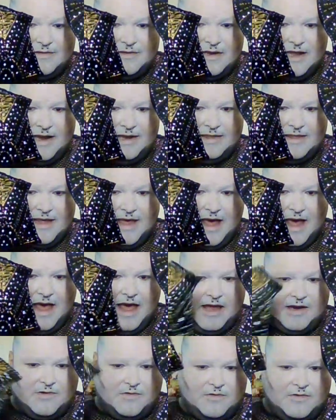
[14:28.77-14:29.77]
like
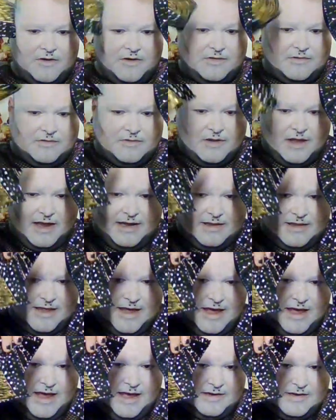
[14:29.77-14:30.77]
that or like
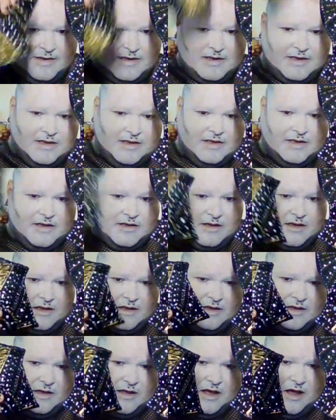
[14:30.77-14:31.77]
that.
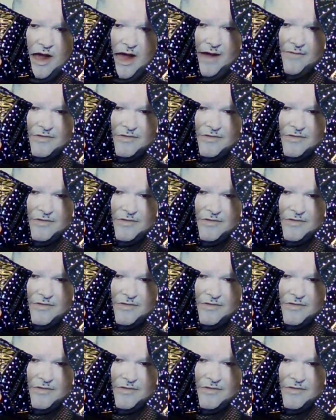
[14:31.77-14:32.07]
I'll have